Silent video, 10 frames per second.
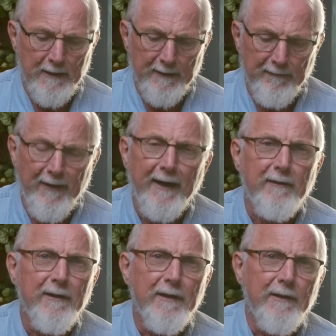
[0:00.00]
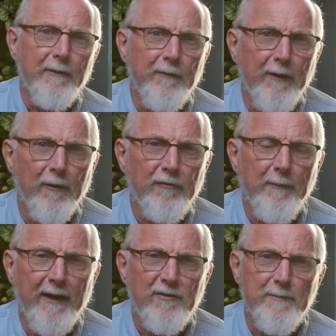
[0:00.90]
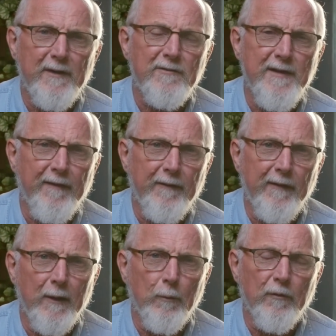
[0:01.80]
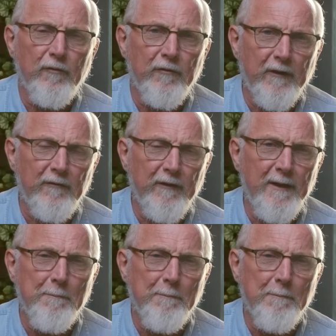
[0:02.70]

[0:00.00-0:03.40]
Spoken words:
In fact, there are some estimates that there were 60